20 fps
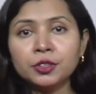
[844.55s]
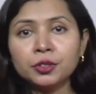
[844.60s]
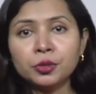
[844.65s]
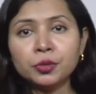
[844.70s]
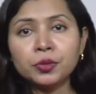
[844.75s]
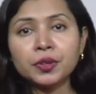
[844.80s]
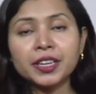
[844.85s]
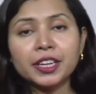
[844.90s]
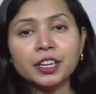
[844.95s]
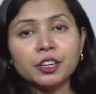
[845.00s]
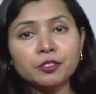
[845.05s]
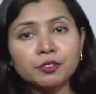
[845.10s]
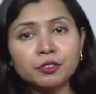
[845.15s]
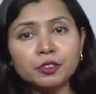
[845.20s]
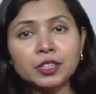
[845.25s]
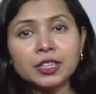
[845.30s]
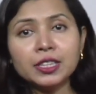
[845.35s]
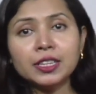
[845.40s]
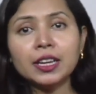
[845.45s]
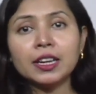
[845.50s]
Through
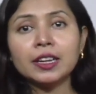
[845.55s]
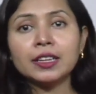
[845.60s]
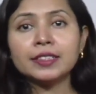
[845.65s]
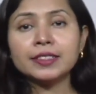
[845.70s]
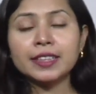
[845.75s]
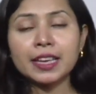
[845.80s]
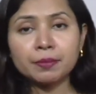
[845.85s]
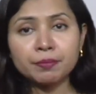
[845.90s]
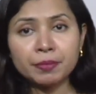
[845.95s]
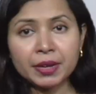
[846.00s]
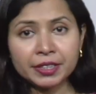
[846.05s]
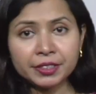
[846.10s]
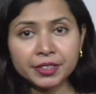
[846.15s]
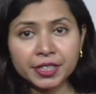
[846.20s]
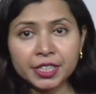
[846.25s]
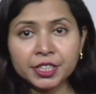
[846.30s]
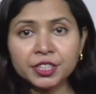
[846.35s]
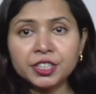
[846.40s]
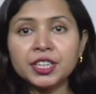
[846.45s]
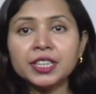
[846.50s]
careful
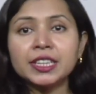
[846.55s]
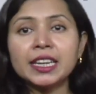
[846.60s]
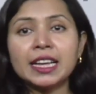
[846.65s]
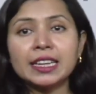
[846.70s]
segmentation